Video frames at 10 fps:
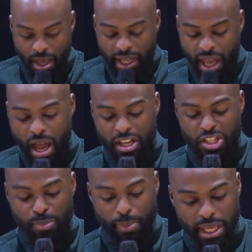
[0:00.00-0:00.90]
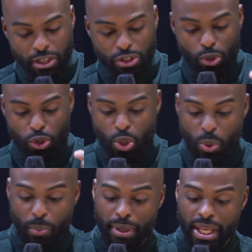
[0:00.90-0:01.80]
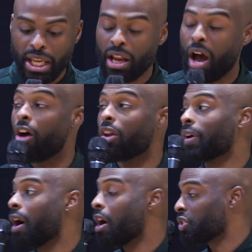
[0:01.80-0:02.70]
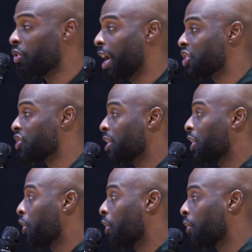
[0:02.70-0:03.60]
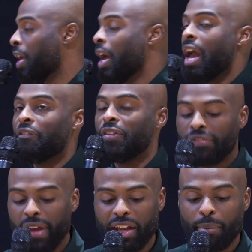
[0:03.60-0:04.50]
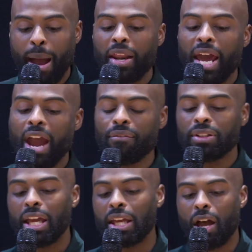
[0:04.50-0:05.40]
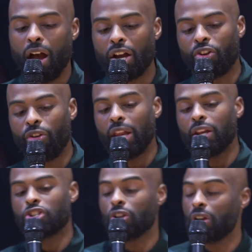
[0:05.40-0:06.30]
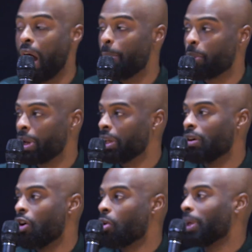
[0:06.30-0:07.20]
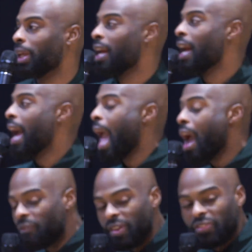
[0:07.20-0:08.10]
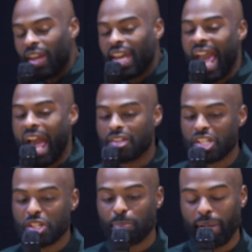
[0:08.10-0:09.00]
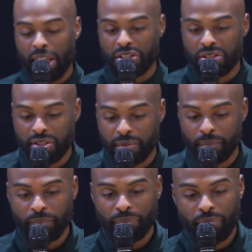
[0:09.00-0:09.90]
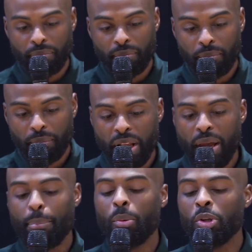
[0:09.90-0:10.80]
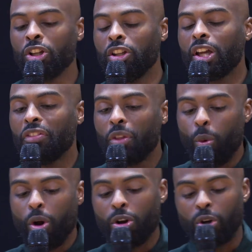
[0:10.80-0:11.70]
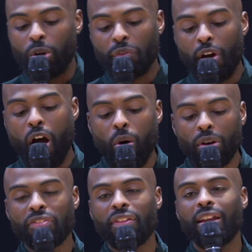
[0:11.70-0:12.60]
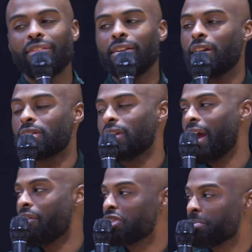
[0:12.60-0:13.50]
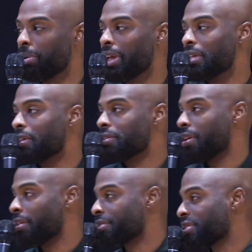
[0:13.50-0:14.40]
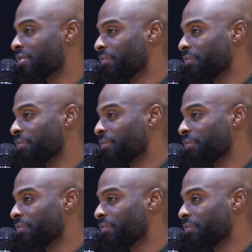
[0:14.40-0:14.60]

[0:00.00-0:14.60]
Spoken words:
God is speaking to you, me, and all of God's creations in the earth. If you think about it, everything God created should operate in harmony. Everything has its place. But when you look in the world, the only thing that doesn't have its place is us.